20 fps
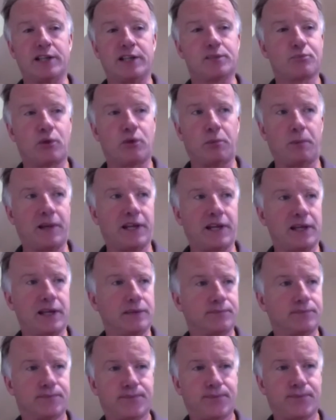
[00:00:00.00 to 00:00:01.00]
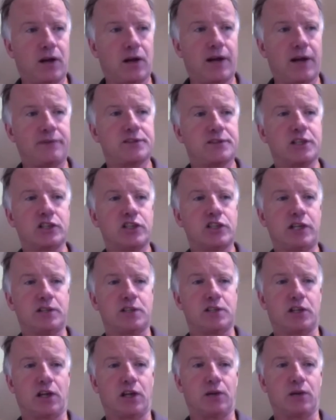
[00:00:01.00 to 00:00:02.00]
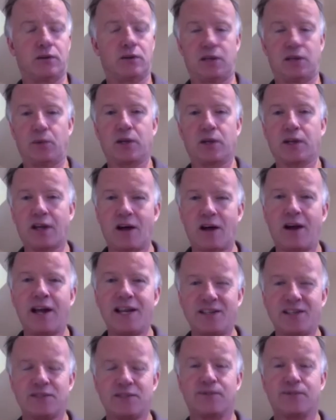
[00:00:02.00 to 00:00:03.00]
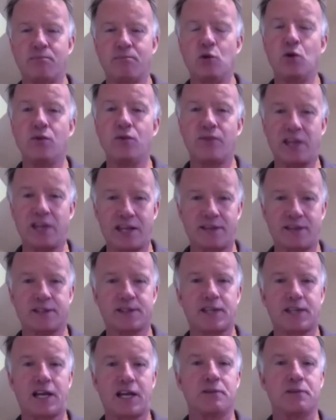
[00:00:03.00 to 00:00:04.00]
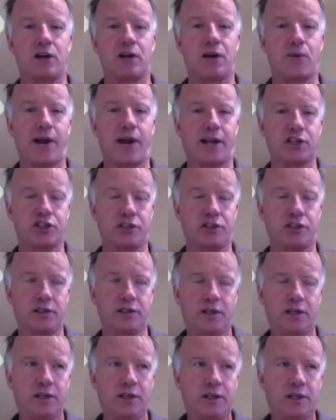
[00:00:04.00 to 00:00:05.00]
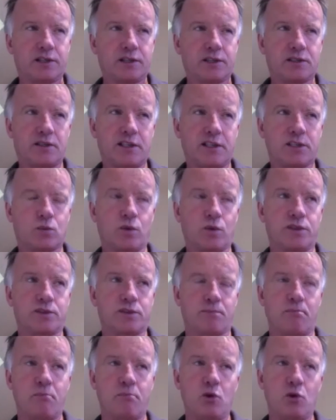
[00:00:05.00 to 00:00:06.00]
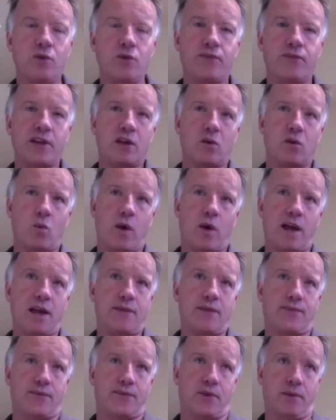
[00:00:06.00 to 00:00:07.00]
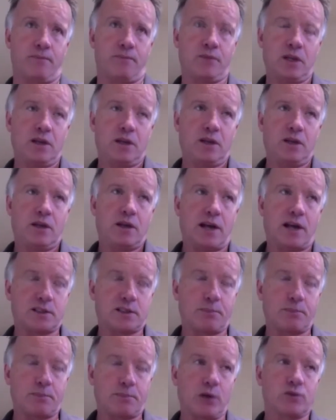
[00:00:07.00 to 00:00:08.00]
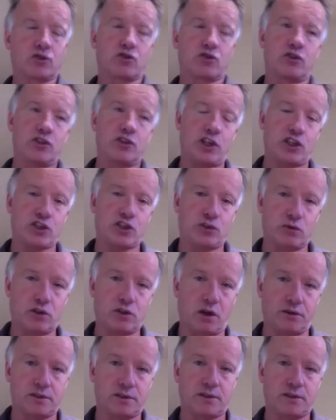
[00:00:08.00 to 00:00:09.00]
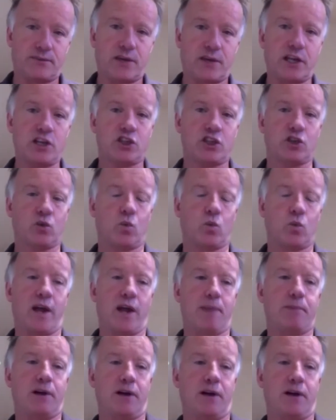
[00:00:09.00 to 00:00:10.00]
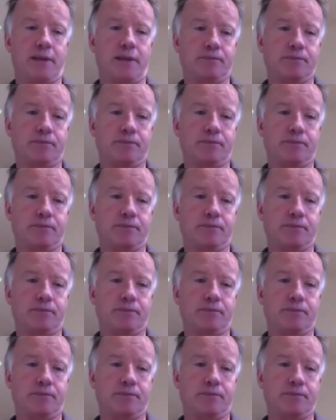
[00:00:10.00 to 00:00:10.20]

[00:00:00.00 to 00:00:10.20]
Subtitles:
probably 5-6 years ago that they were kind of moving in the same direction. So this was moving away from, I suppose, traditional conservation, whereby